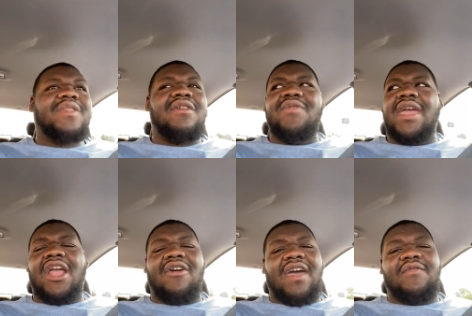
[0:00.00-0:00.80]
we
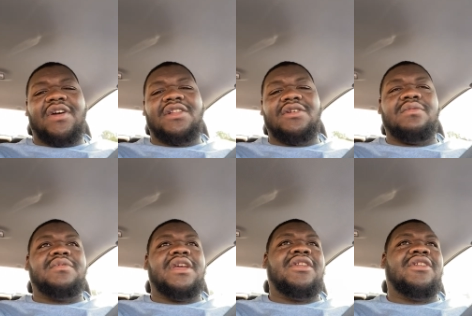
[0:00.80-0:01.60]
ain't gonna have a clue.
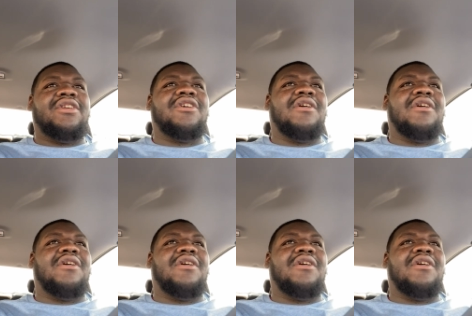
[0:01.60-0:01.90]
And you know